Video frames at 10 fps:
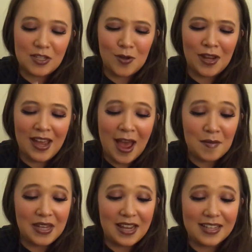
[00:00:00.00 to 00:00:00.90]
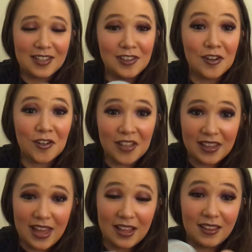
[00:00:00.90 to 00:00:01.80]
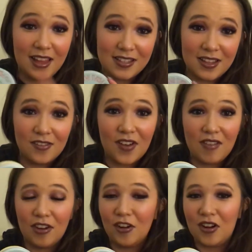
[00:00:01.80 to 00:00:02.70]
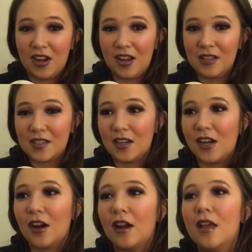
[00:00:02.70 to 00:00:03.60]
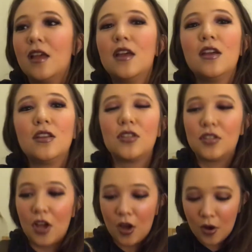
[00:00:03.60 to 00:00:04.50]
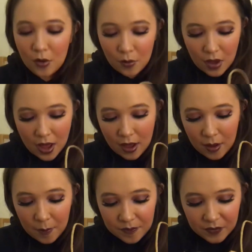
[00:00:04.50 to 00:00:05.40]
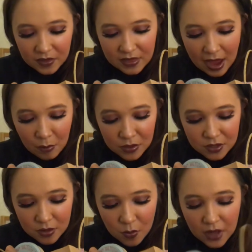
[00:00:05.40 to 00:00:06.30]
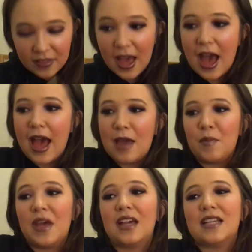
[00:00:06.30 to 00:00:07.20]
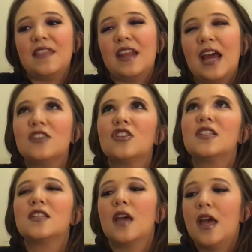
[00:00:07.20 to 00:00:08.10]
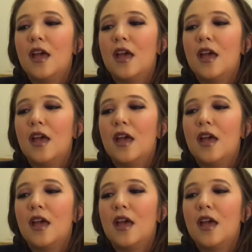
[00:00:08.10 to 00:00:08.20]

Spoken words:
as you can get. I mean, it's literally like less than 5 ingredients in here. So that was the one that I picked, and then I just